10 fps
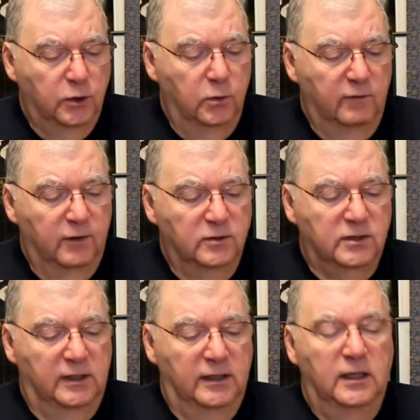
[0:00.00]

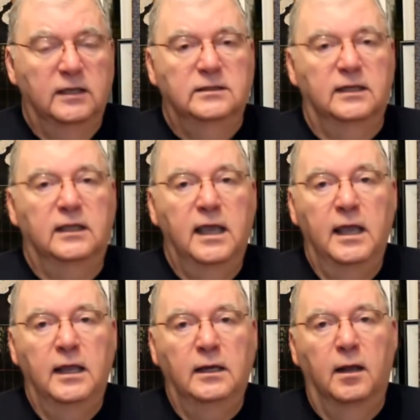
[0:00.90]
universally to
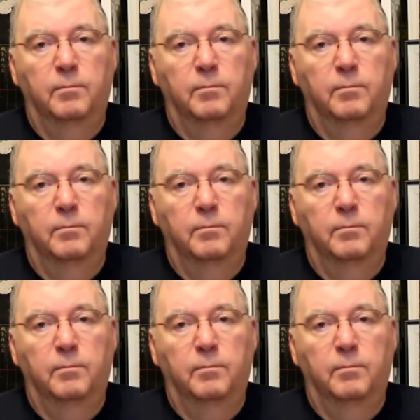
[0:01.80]
gain